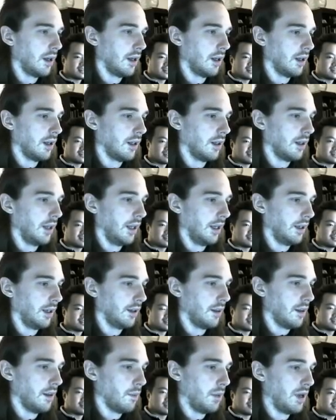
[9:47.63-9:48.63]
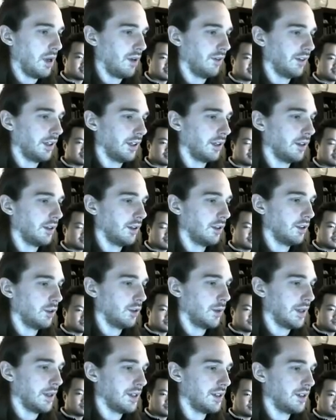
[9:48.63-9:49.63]
like the pelvic
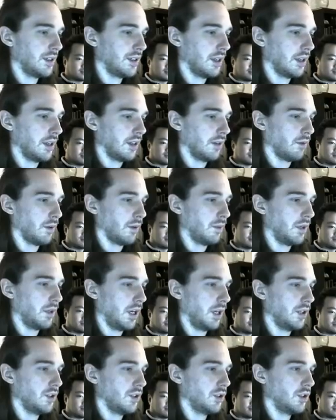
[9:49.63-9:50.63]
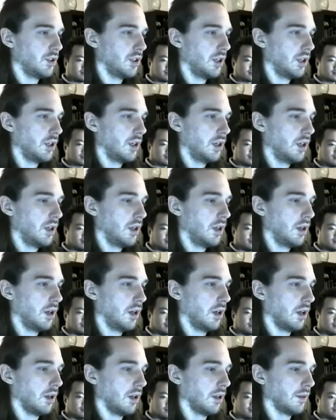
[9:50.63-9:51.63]
twist and the rib cage.
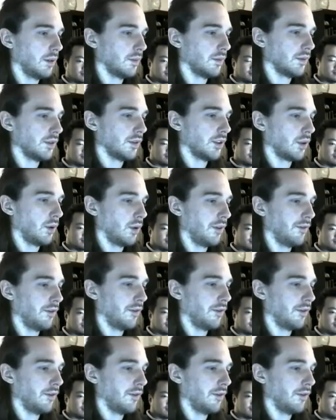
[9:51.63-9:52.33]
So if